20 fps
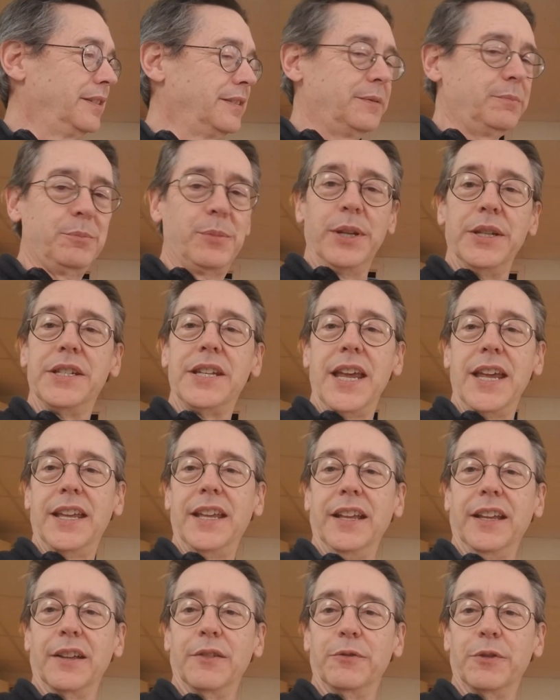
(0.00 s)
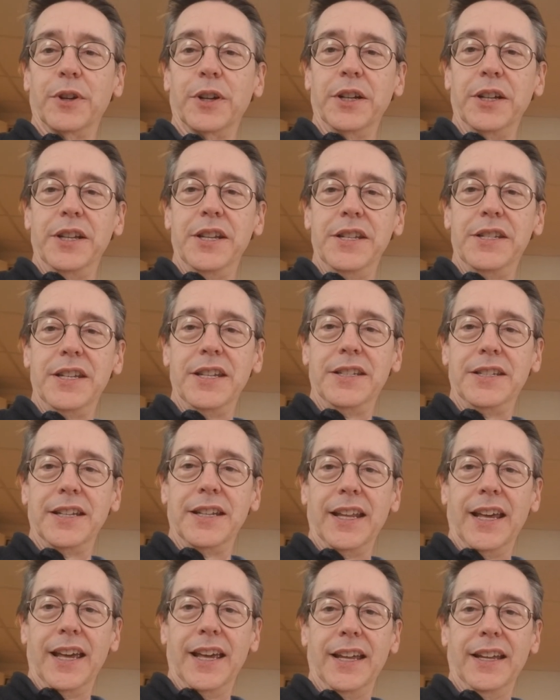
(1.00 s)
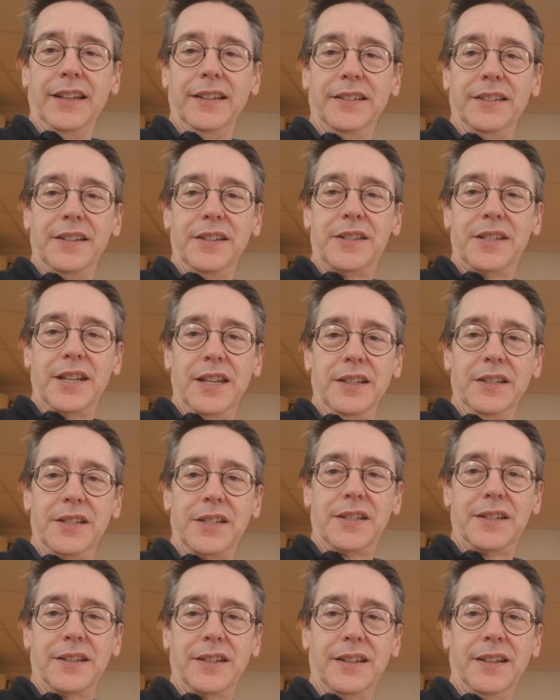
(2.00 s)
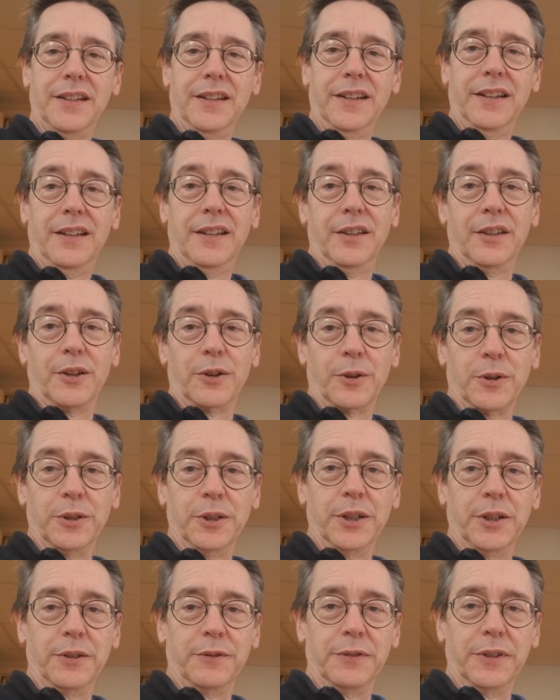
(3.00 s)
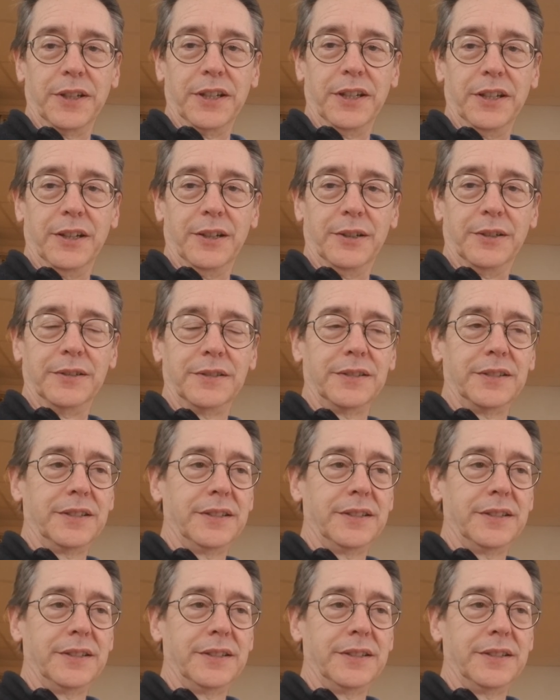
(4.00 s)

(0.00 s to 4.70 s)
been taking it very easy today since the earlier video.